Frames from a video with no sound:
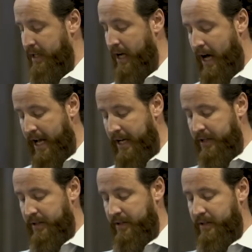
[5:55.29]
Guide
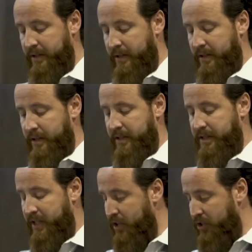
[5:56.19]
this
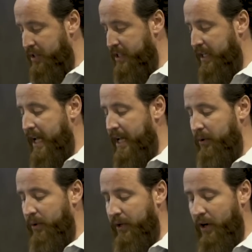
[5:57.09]
teaching today, Lord.